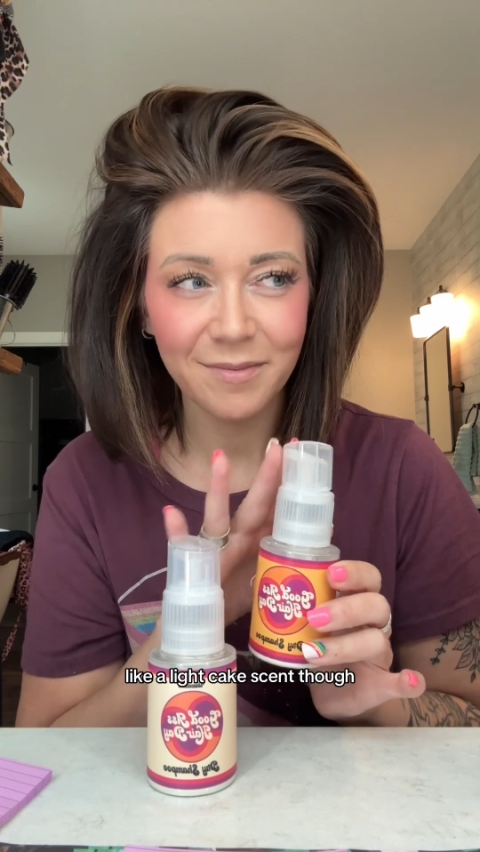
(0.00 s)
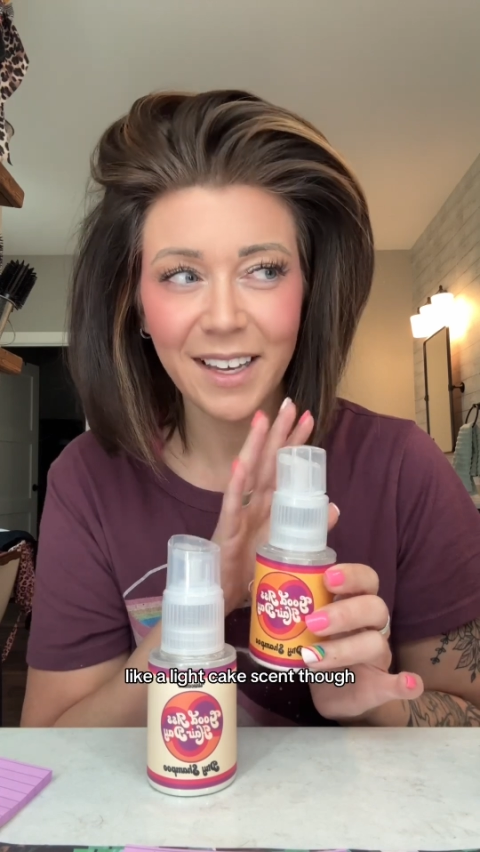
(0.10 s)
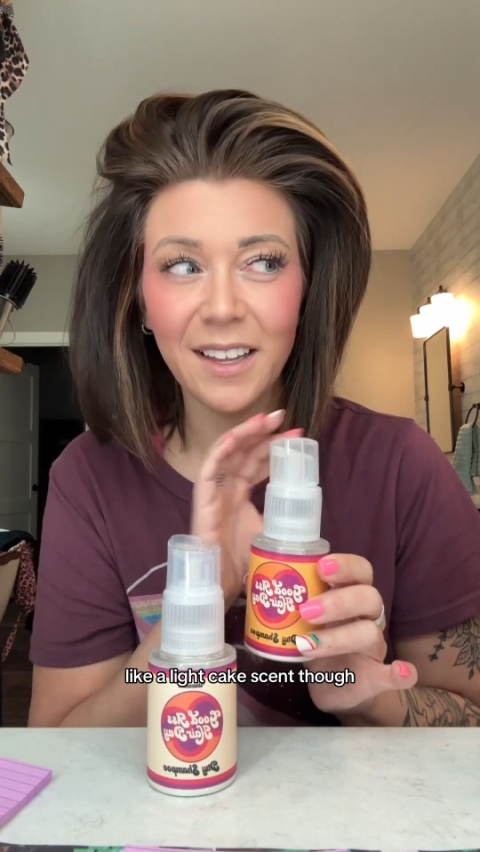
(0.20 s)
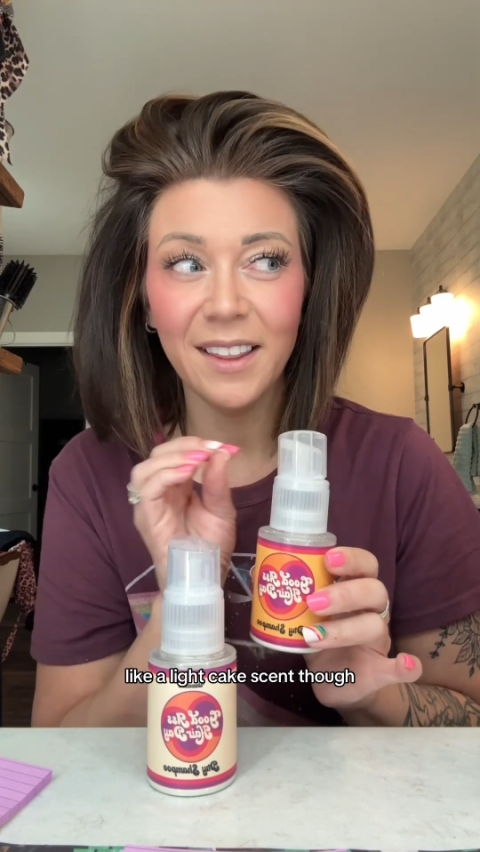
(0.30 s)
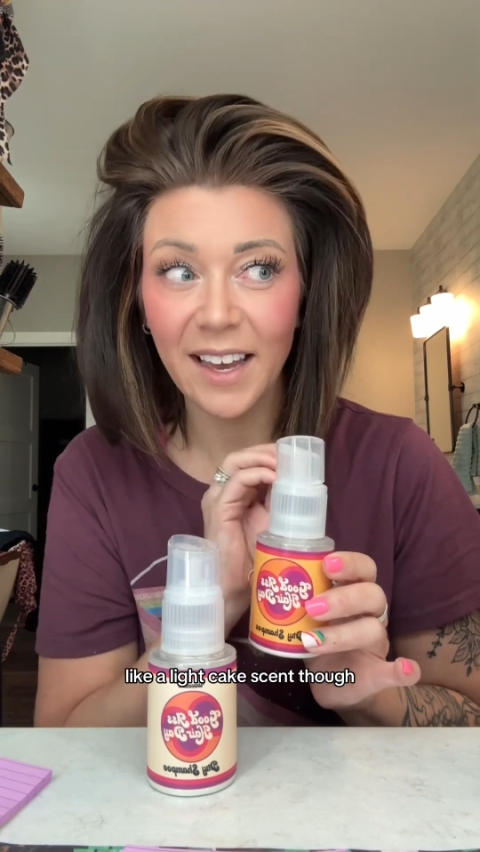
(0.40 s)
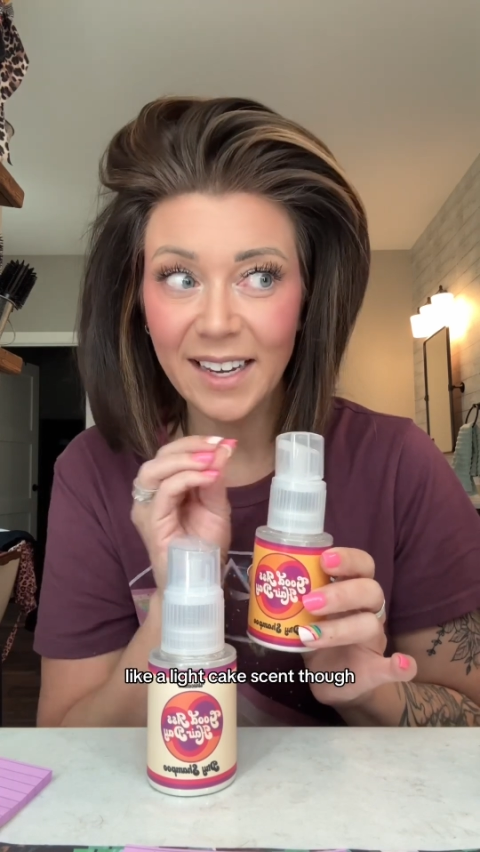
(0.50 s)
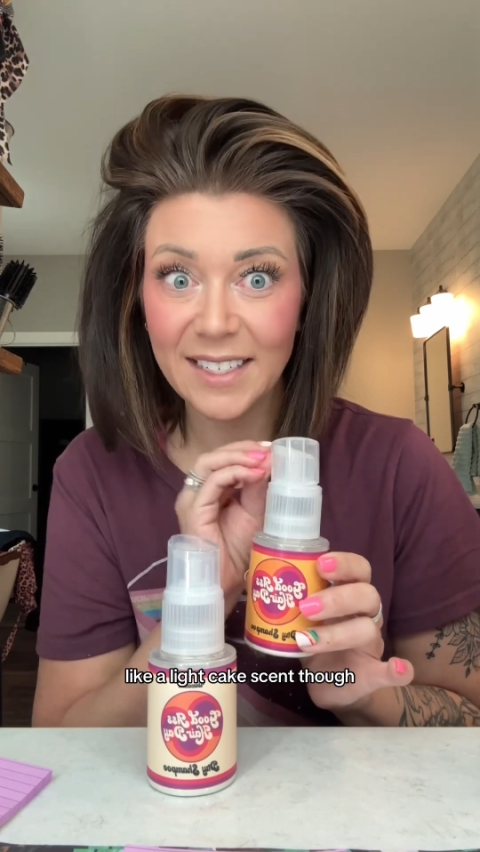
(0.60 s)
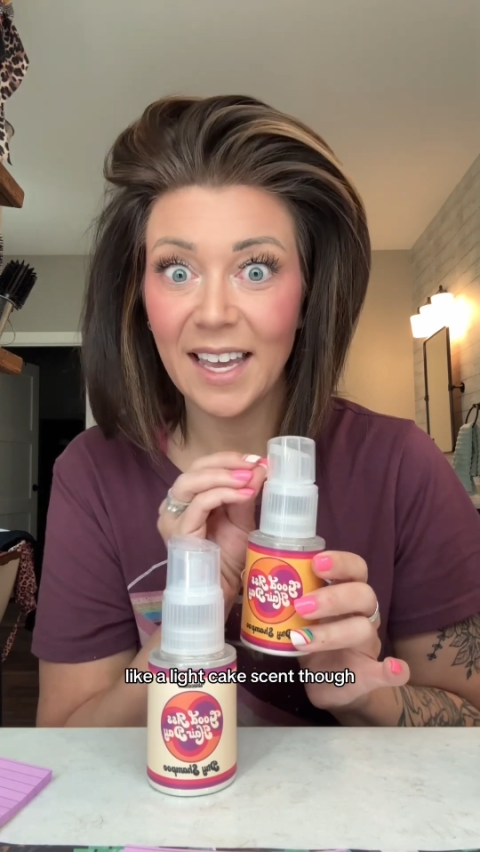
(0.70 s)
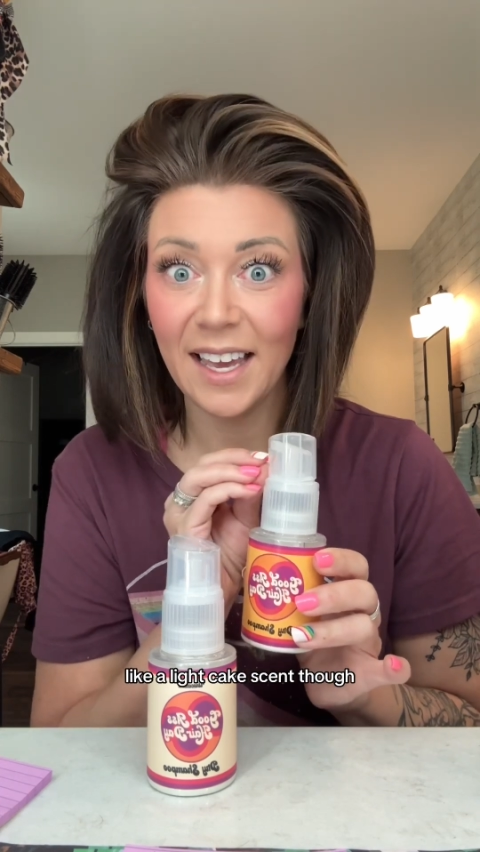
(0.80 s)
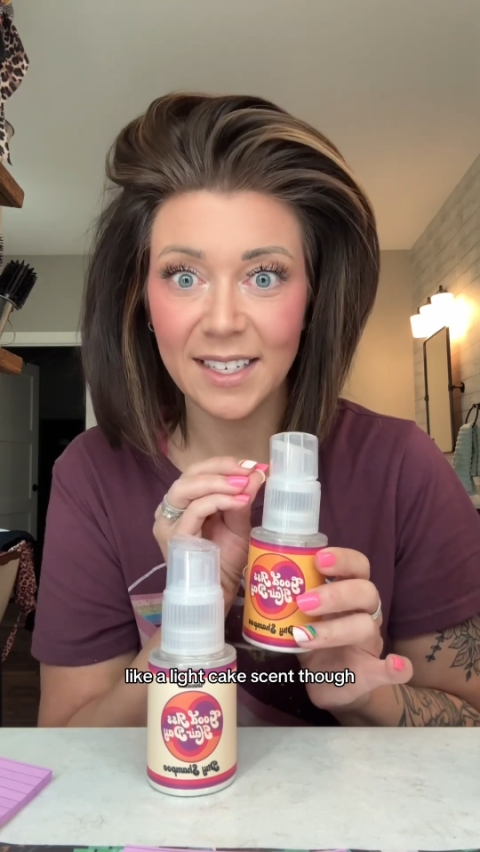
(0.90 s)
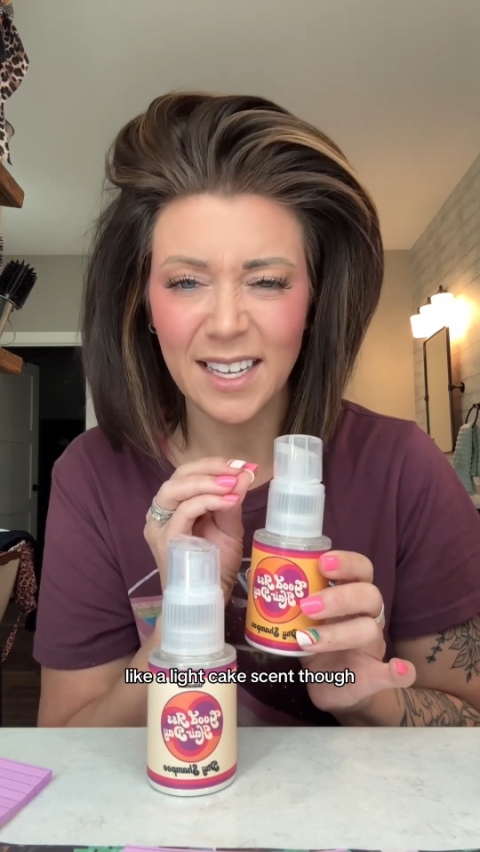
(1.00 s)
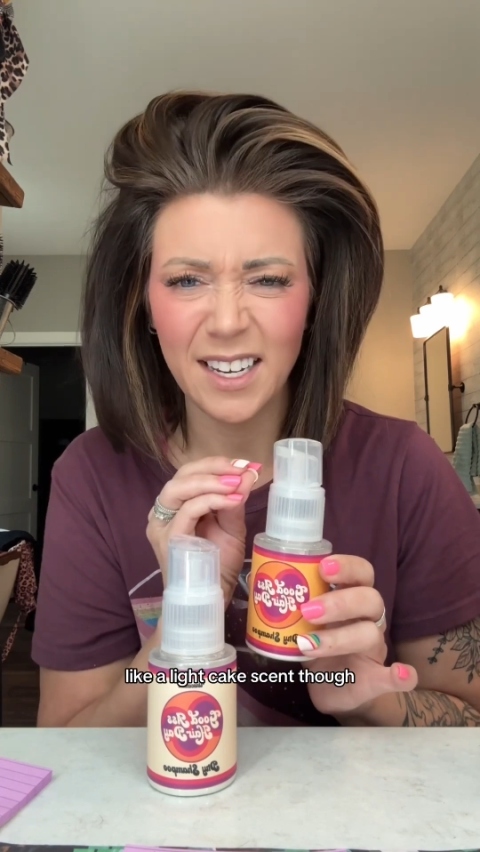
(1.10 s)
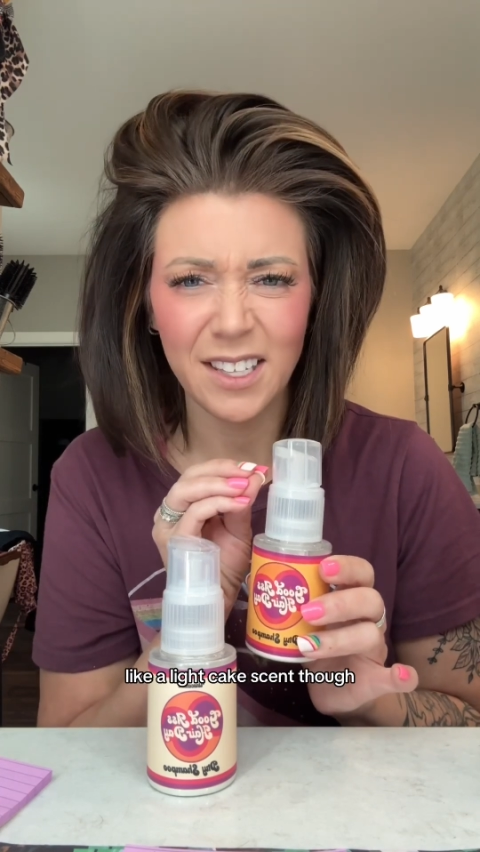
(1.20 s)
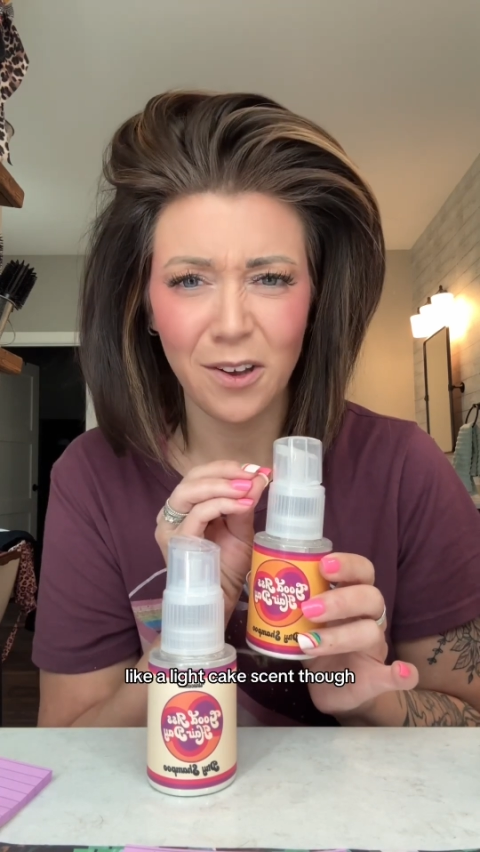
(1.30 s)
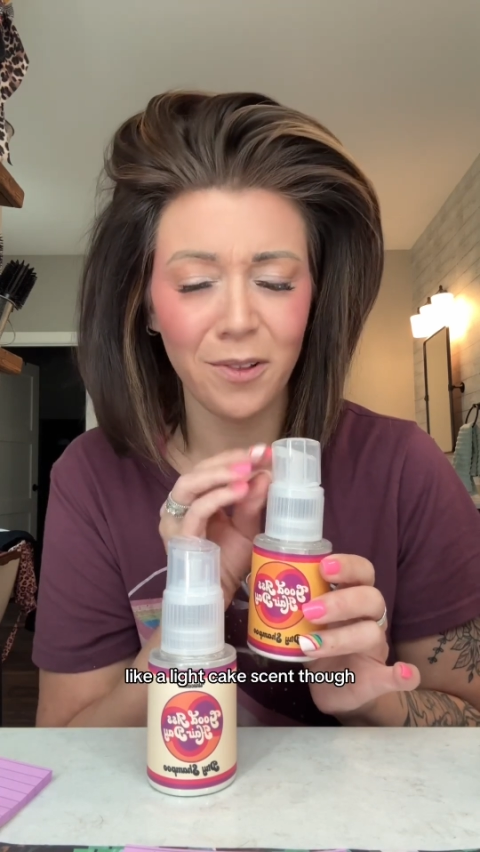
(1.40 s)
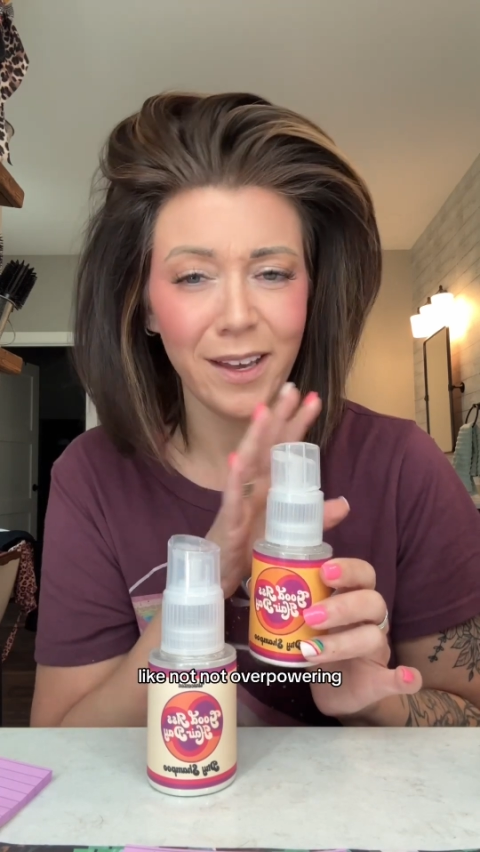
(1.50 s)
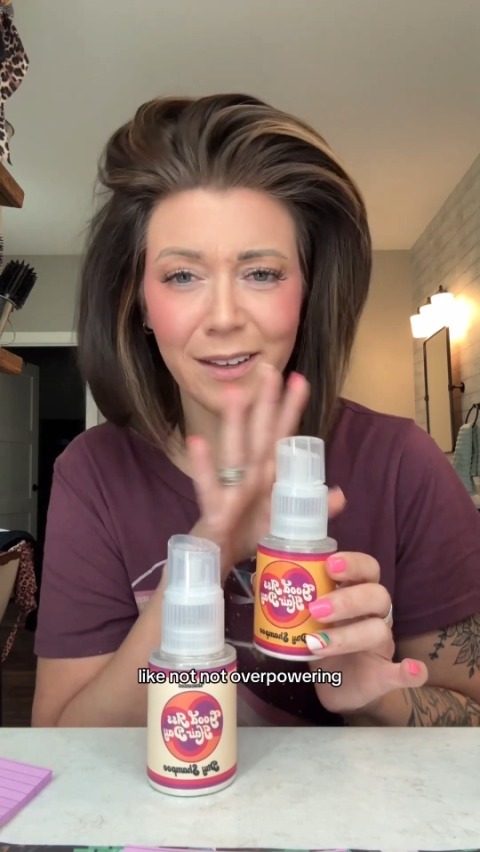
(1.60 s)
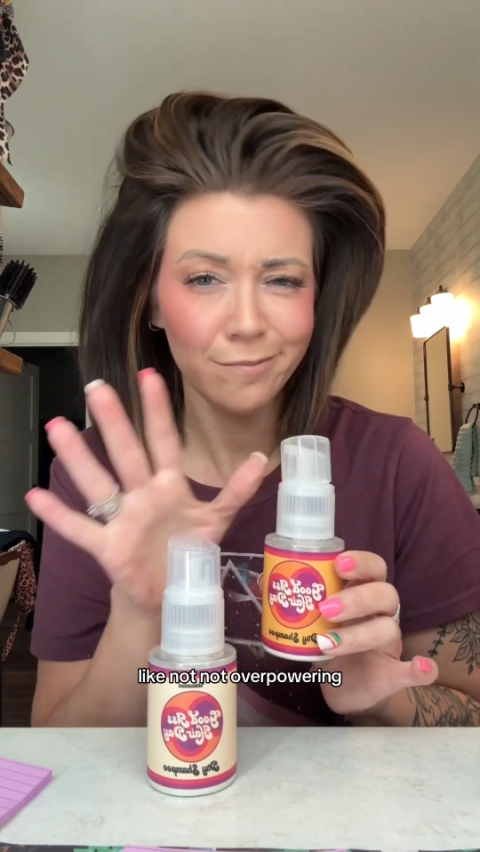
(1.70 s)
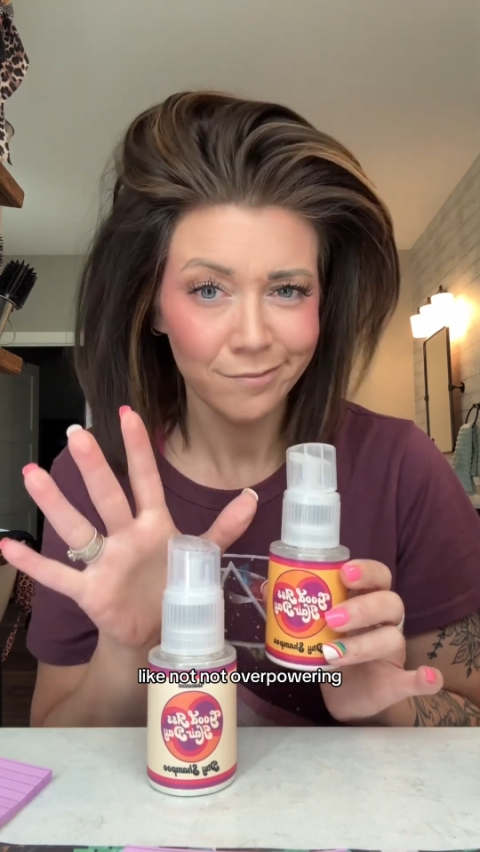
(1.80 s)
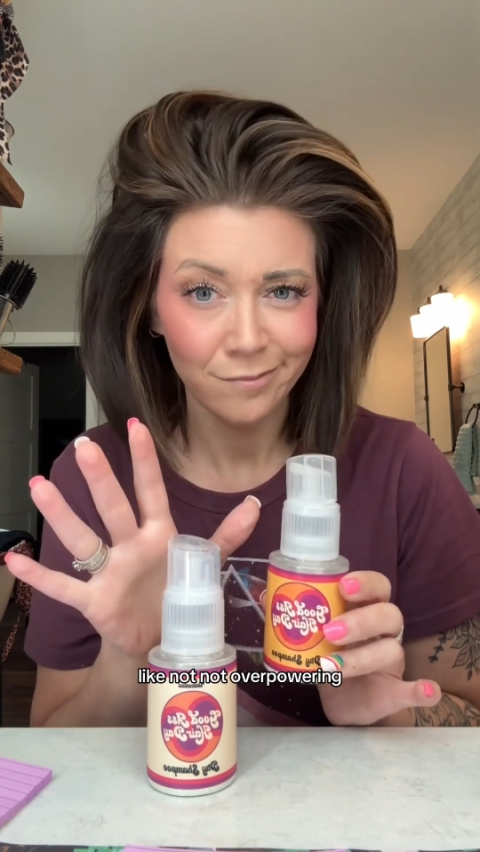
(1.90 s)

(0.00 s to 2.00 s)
like a light cake scent though, like